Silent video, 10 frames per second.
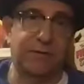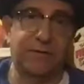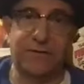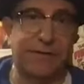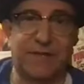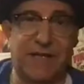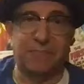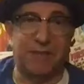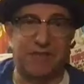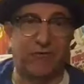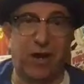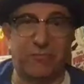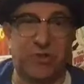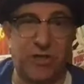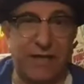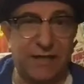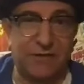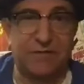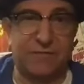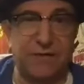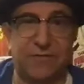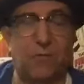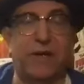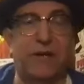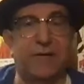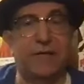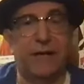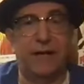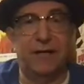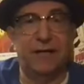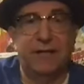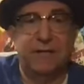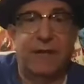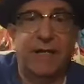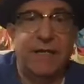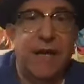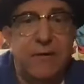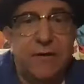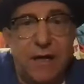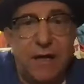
It's being Gramsci. It's weird right now.